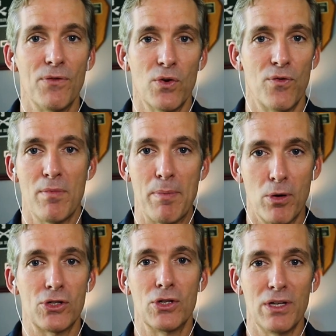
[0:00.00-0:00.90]
So for my
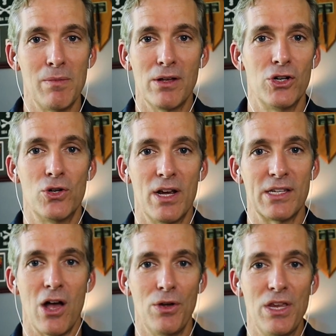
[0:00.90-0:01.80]
personal email address,
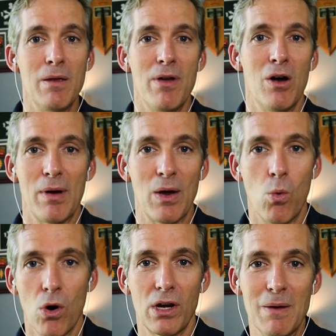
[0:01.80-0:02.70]
I'll email my
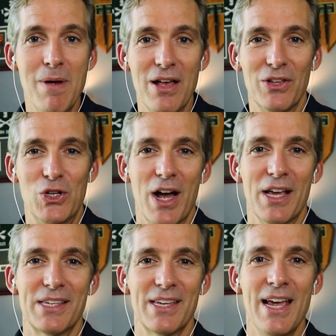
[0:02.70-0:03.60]
work email
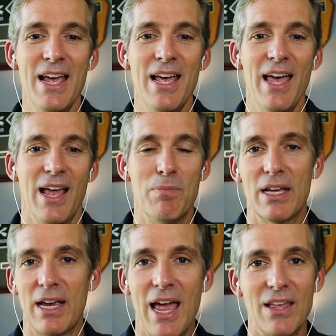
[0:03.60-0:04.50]
address and be
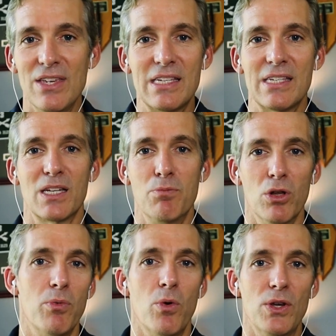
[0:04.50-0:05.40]
like, hey, these 6
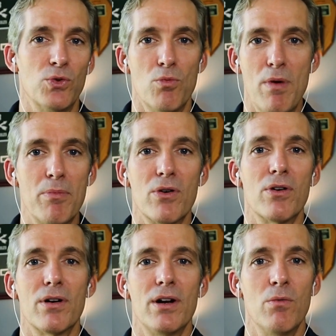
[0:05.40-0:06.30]
bullet points,
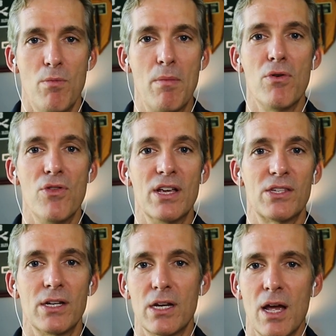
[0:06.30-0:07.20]
remember
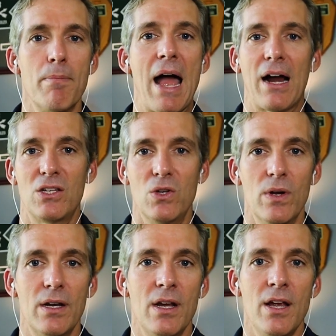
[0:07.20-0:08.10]
this and come back to it.